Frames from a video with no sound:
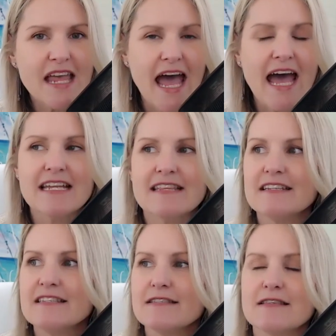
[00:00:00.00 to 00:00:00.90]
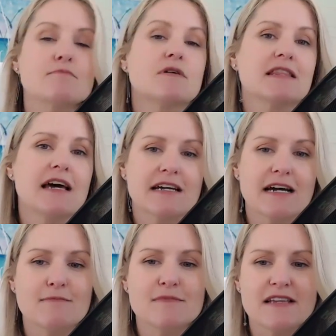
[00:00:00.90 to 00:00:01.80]
And this is something that
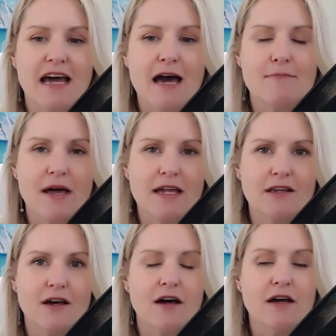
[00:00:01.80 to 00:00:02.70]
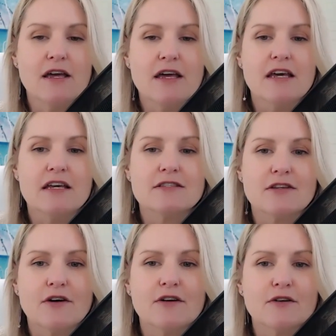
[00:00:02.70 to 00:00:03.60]
comes up a lot.
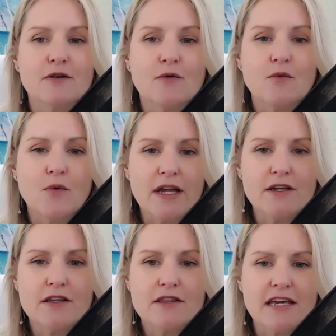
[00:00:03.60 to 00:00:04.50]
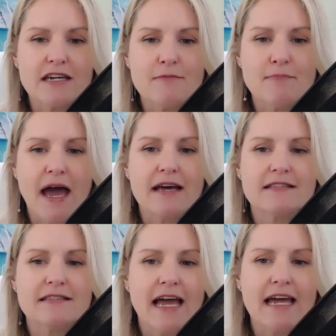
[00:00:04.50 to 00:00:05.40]
So when you think about
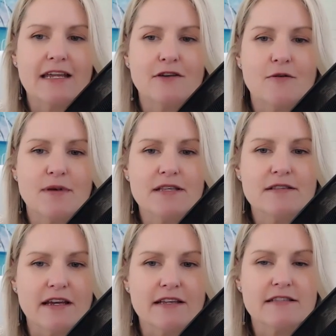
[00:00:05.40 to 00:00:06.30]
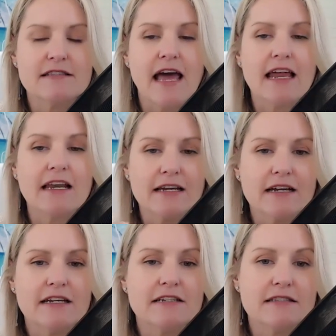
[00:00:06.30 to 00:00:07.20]
scaling your business, and like
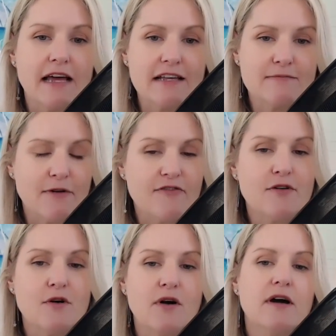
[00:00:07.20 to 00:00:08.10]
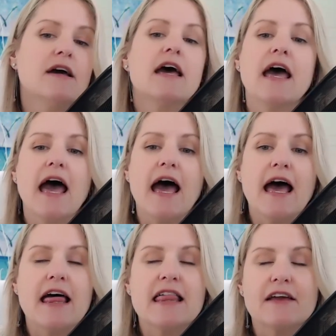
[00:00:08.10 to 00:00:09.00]
I just asked before,
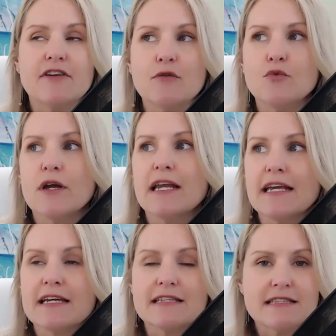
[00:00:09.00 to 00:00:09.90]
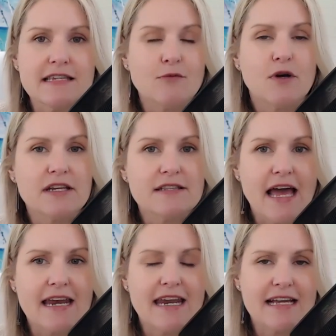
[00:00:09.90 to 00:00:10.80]
if you really consider what is
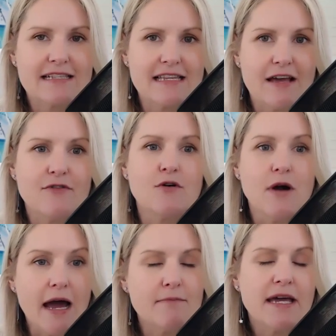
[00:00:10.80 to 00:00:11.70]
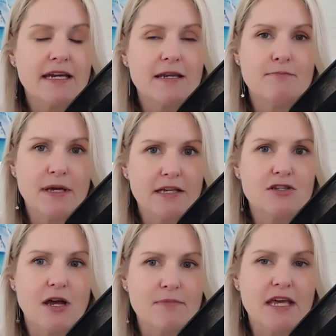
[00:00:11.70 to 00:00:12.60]
that next level and make it a big
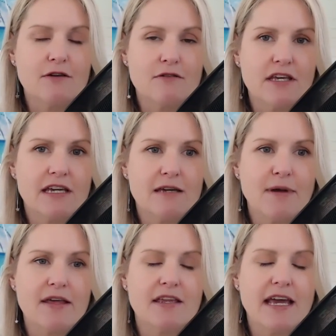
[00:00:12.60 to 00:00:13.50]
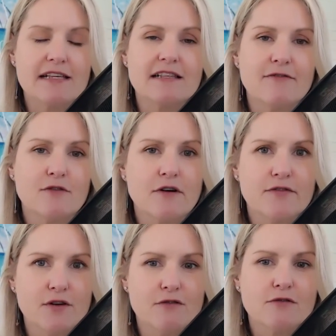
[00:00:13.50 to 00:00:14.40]
jump that you're thinking about the next level of
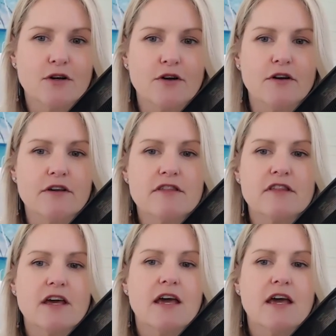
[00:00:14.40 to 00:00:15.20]
your growth,